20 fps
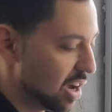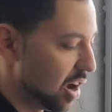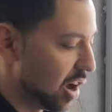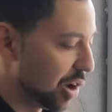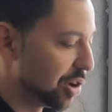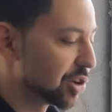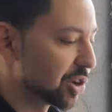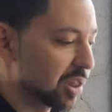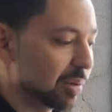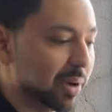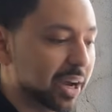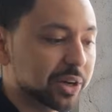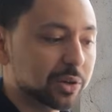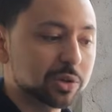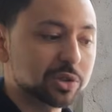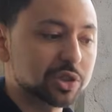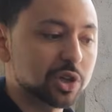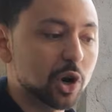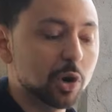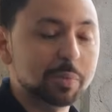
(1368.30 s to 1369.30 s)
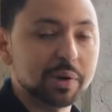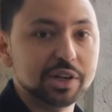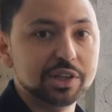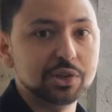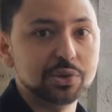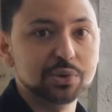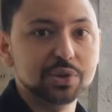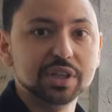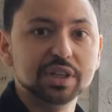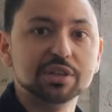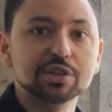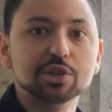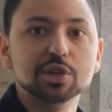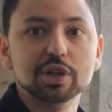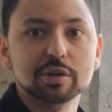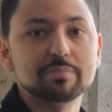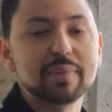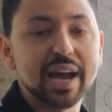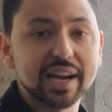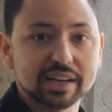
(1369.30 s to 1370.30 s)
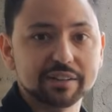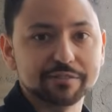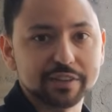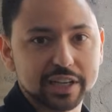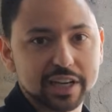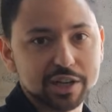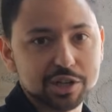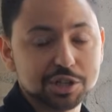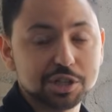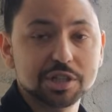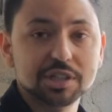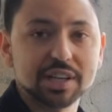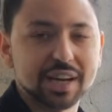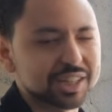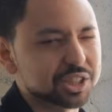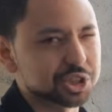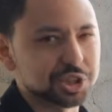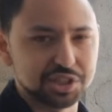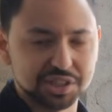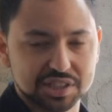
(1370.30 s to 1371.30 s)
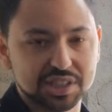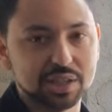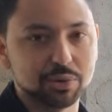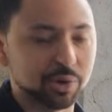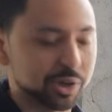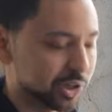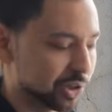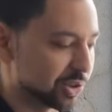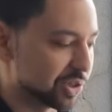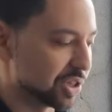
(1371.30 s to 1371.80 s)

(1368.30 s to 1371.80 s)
under the microscope and you need good magnification to actually see what you're